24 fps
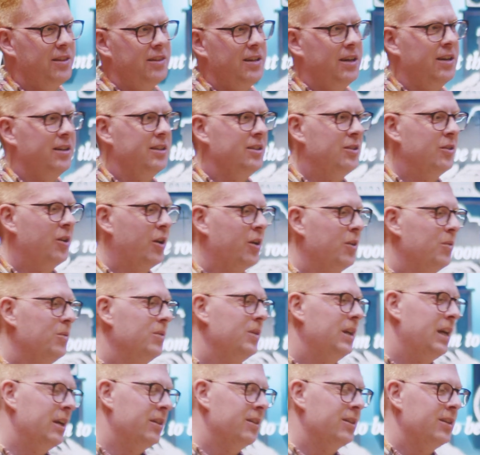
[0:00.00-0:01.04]
they're you know
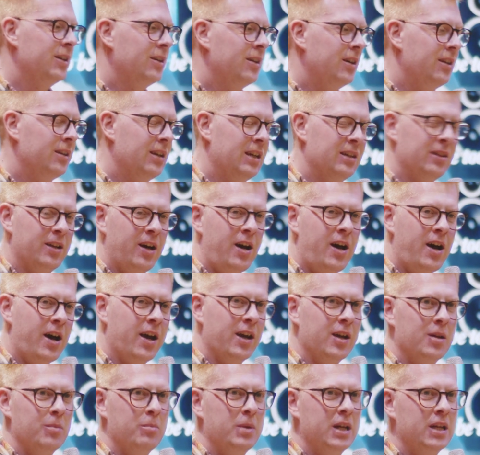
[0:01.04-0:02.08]
in the in the
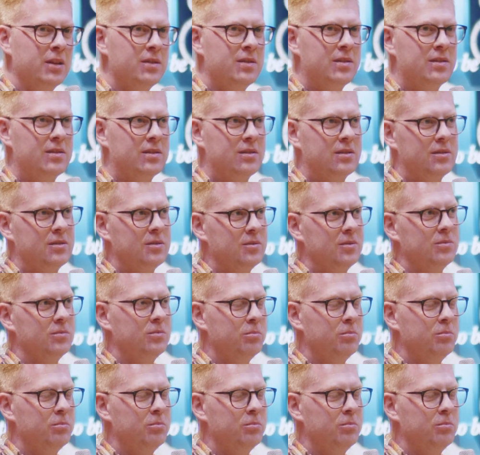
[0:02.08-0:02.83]
high and mids